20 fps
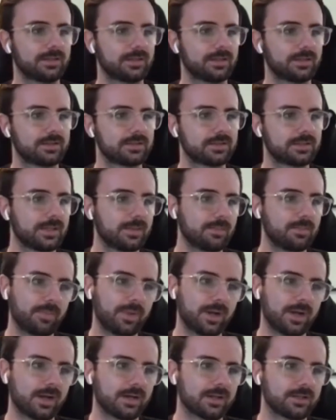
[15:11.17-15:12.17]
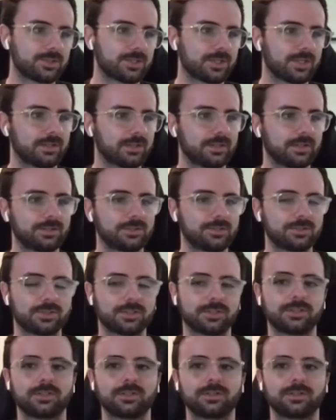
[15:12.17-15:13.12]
the SimBot Challenge